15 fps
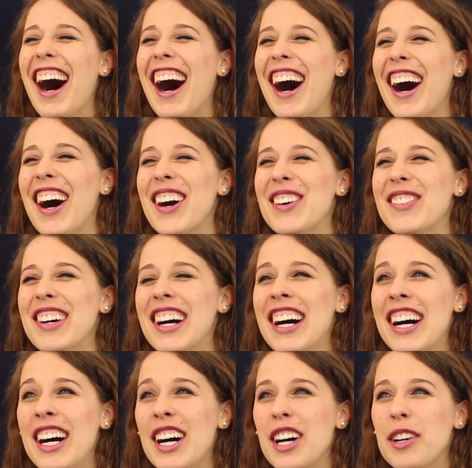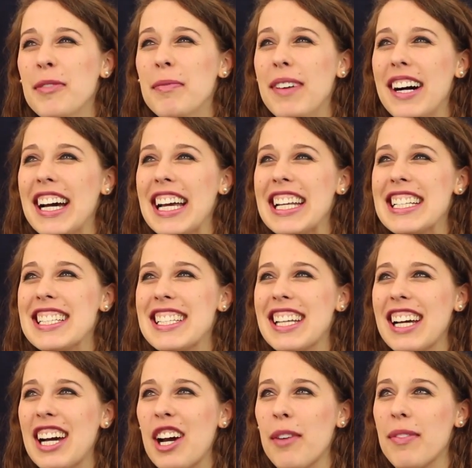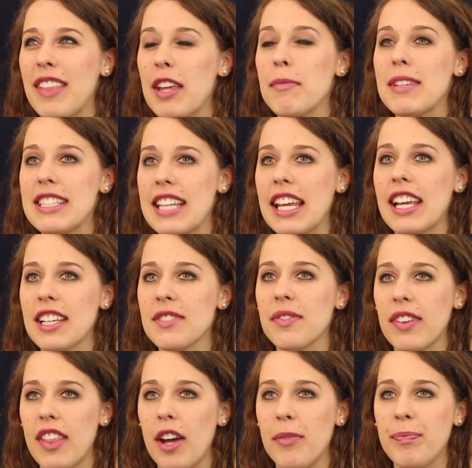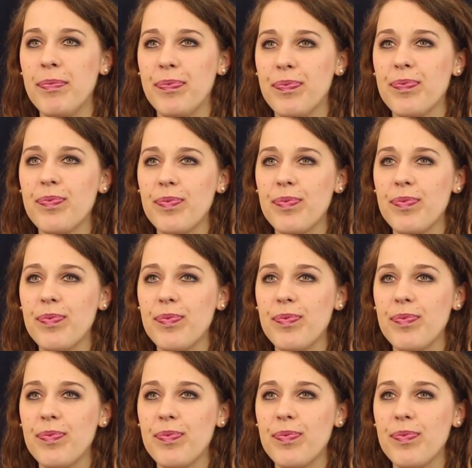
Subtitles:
But they mistake us for them.